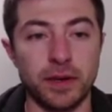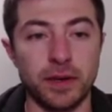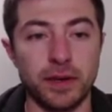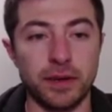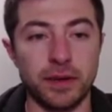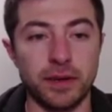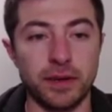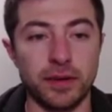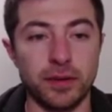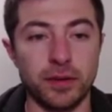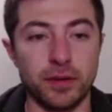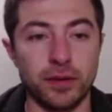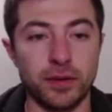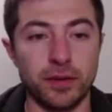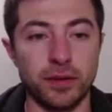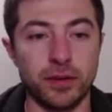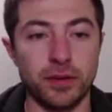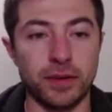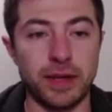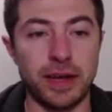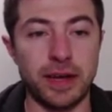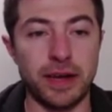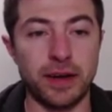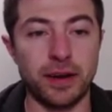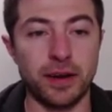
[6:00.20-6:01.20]
So
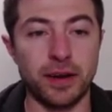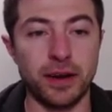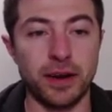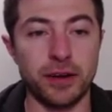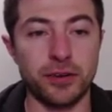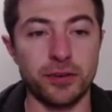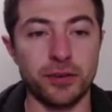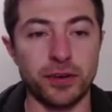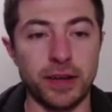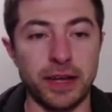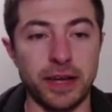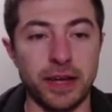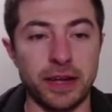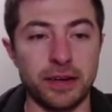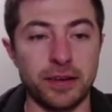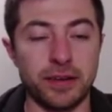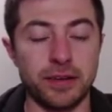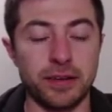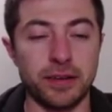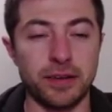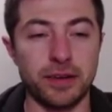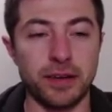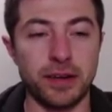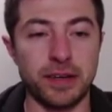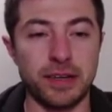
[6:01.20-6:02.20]
that Hydro
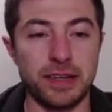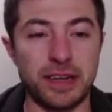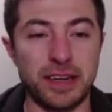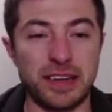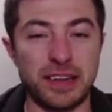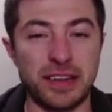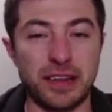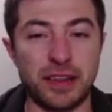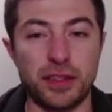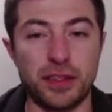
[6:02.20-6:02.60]
Cannon does